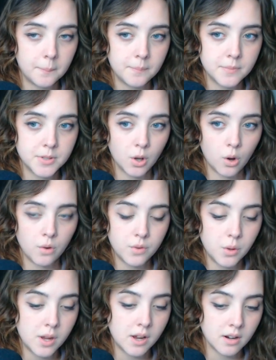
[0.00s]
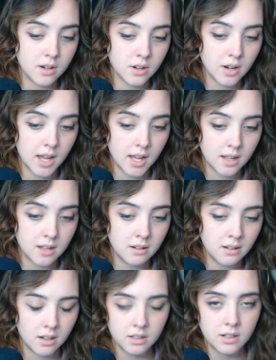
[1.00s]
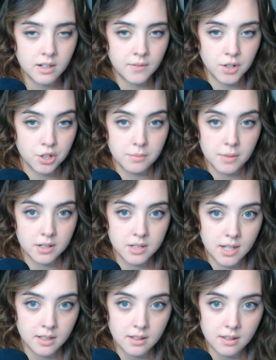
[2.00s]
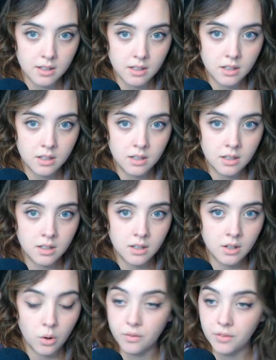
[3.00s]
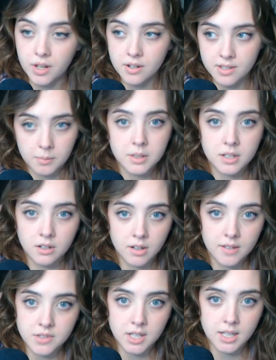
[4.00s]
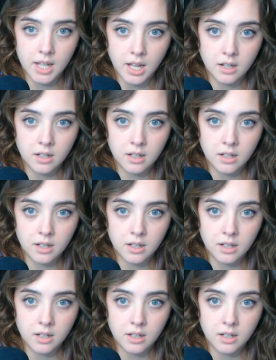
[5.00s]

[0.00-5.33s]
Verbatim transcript: So if you hear in your head, oh, you're never going to amount to anything. Or if you hear someone in your life say that,